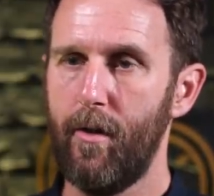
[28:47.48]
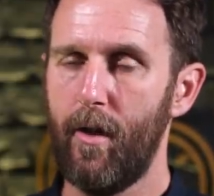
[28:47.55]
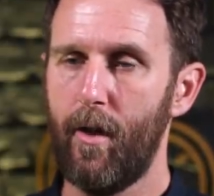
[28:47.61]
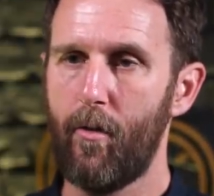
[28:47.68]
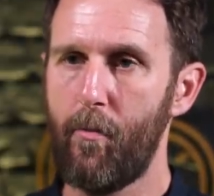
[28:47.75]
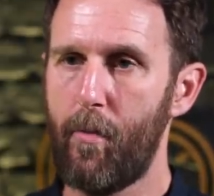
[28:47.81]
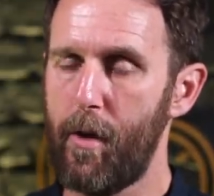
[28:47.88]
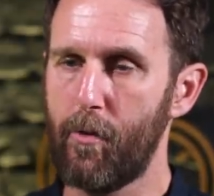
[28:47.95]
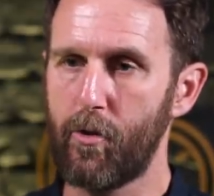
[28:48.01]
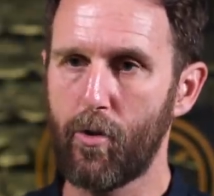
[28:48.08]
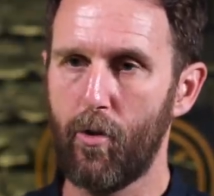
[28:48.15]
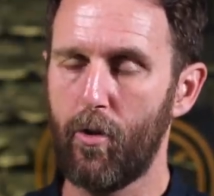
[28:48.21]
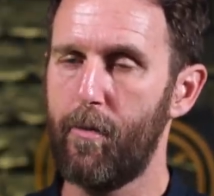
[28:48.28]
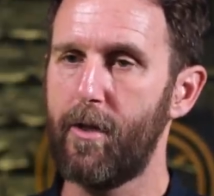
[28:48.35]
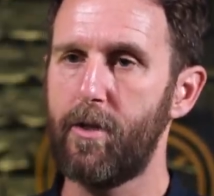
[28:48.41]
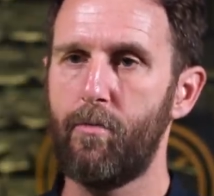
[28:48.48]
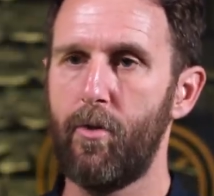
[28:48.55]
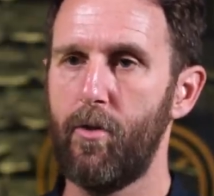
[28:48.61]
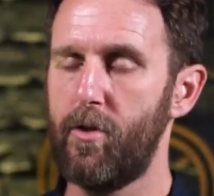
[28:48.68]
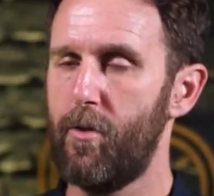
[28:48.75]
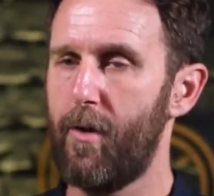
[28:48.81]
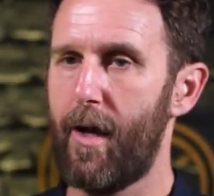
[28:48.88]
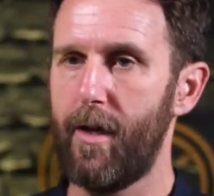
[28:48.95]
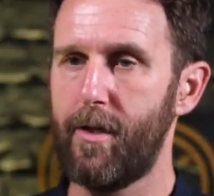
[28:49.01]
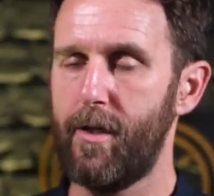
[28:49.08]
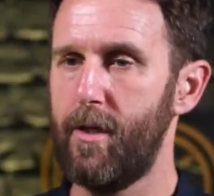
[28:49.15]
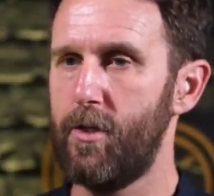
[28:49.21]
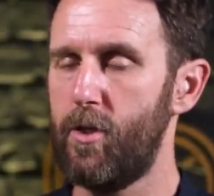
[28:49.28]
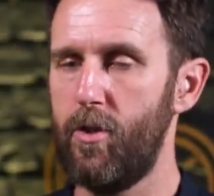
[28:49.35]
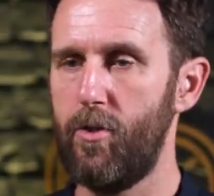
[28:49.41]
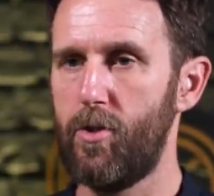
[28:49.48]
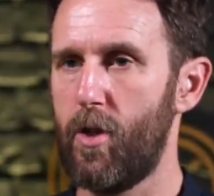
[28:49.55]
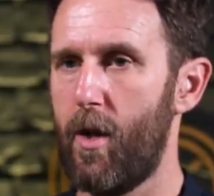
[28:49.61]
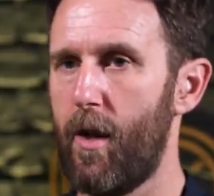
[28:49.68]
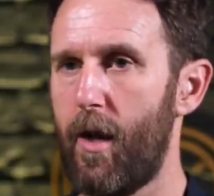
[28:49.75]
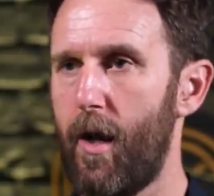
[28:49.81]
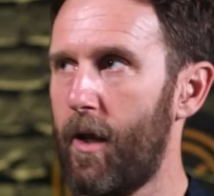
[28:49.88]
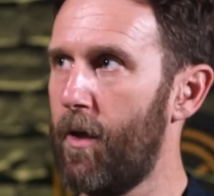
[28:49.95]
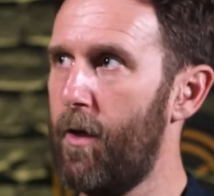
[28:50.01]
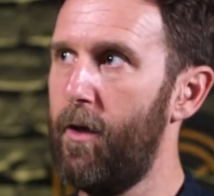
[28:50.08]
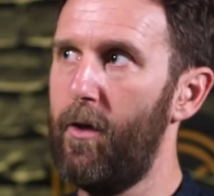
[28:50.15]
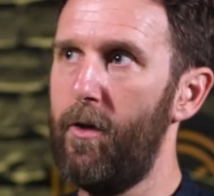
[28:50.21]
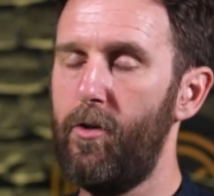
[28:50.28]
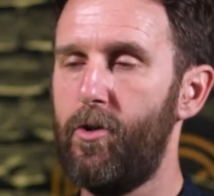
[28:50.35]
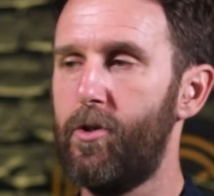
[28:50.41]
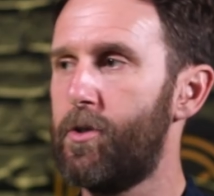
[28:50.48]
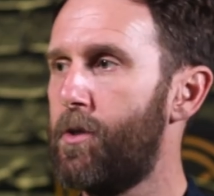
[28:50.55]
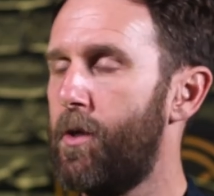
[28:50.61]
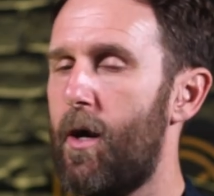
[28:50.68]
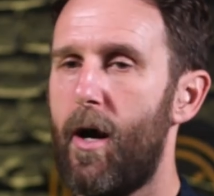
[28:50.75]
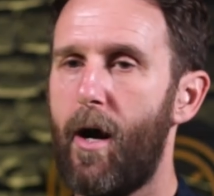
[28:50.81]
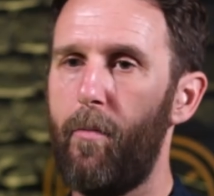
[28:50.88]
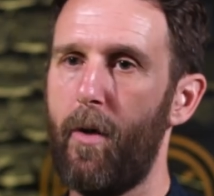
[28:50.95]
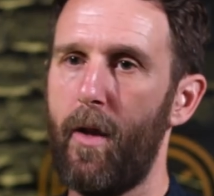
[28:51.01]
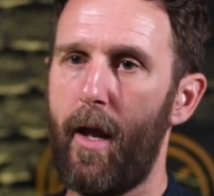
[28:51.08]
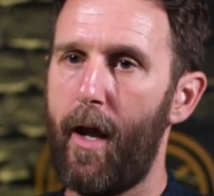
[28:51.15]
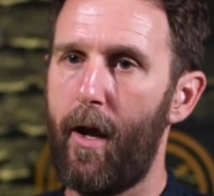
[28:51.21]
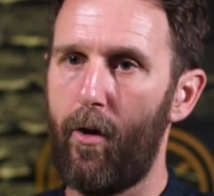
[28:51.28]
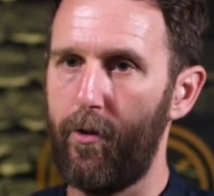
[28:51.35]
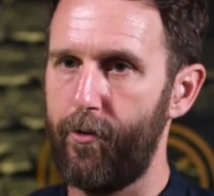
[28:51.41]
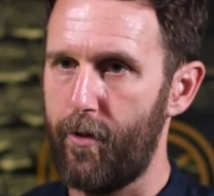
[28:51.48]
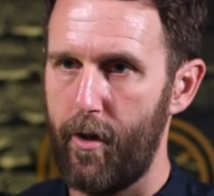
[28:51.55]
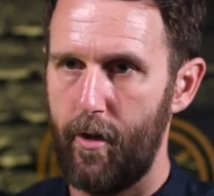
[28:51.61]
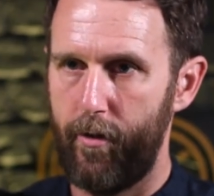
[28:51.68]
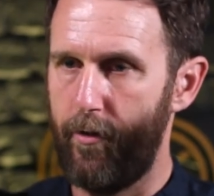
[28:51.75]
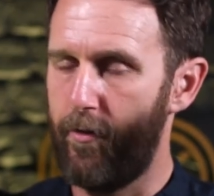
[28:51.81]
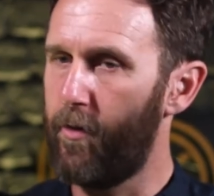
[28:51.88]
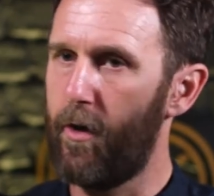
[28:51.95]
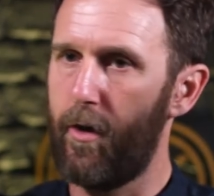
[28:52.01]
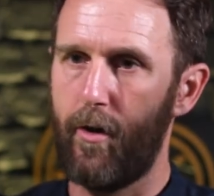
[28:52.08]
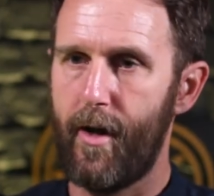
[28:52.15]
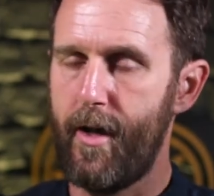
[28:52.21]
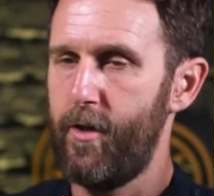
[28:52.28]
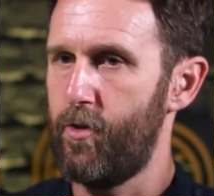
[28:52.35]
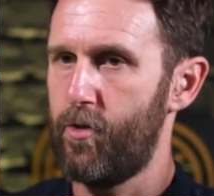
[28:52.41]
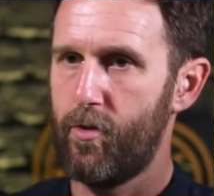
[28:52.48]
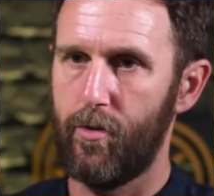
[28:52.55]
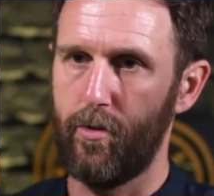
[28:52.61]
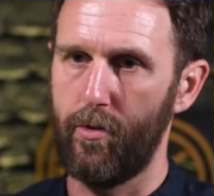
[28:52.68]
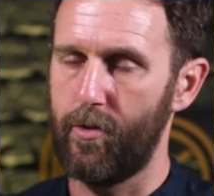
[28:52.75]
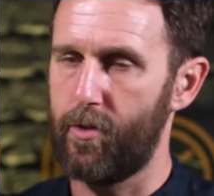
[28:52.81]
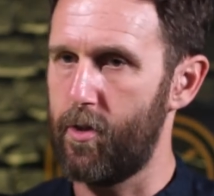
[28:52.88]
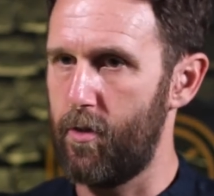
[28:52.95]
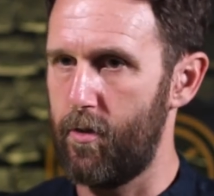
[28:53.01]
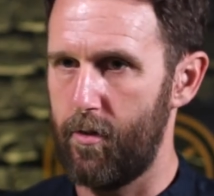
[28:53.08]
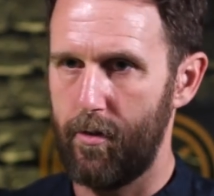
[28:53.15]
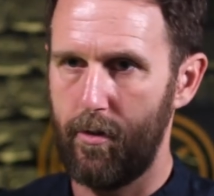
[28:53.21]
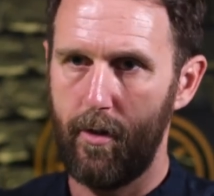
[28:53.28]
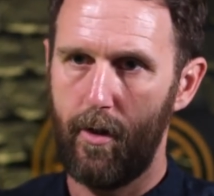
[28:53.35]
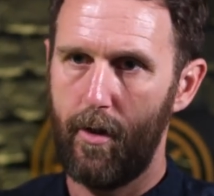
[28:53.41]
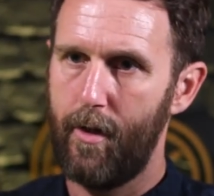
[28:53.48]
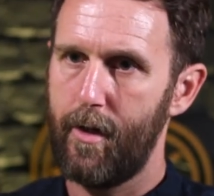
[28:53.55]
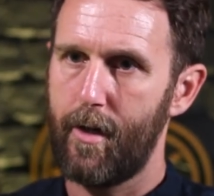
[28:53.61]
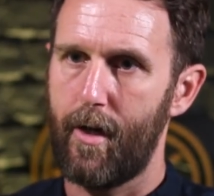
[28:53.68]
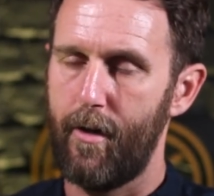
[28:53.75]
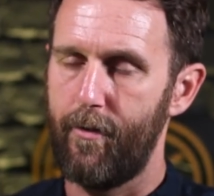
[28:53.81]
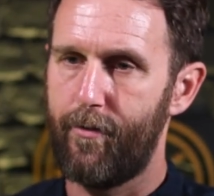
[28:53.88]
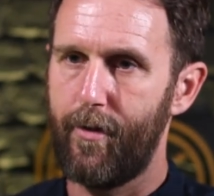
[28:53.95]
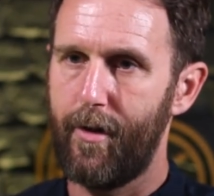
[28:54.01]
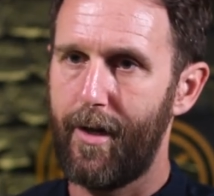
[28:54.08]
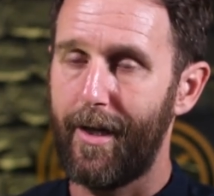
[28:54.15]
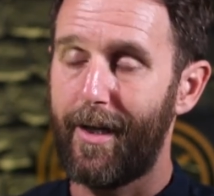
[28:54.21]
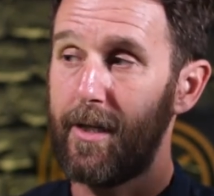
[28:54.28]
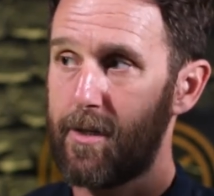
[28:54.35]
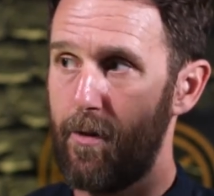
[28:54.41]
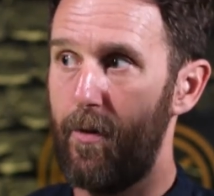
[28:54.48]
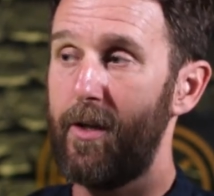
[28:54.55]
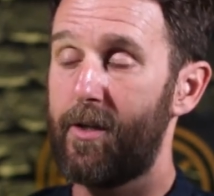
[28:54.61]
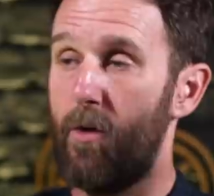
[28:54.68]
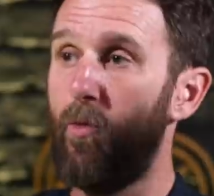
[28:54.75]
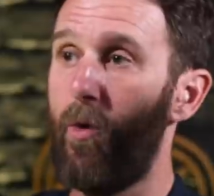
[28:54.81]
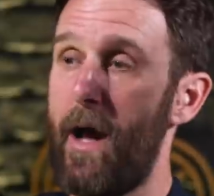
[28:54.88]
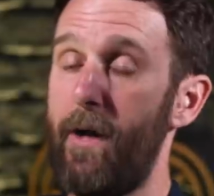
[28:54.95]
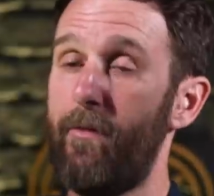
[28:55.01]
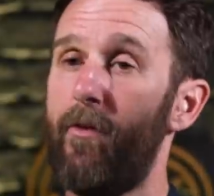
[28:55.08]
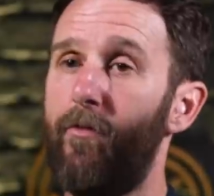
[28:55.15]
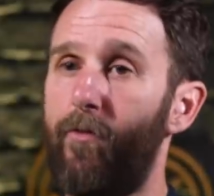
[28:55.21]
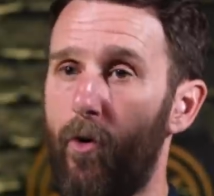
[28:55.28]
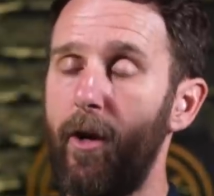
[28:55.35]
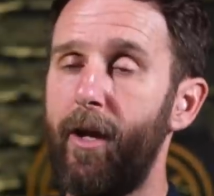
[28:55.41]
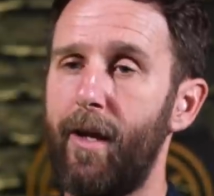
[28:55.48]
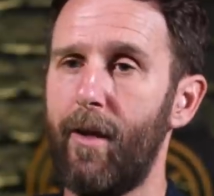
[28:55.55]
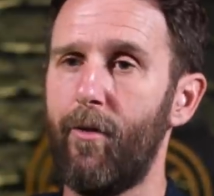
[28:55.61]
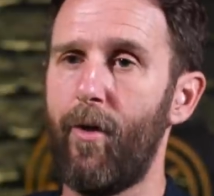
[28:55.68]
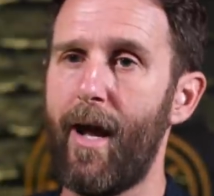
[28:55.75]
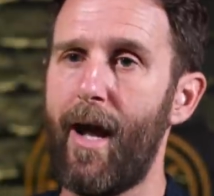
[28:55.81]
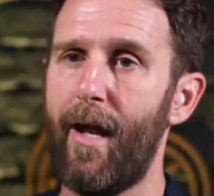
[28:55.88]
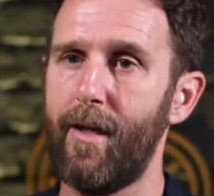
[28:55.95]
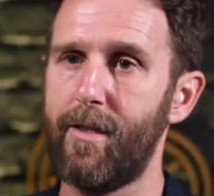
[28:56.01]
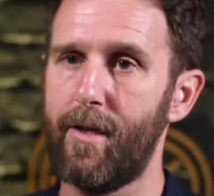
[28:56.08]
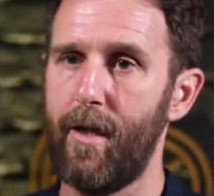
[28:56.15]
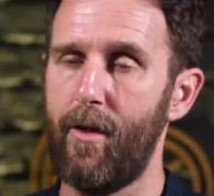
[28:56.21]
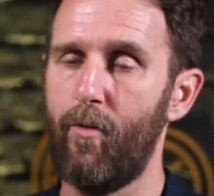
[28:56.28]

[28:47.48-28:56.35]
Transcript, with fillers: That when people talk about spirituality, it's usually like just up and out and oh, angels and kind of like it's a, it's a way of avoiding reality.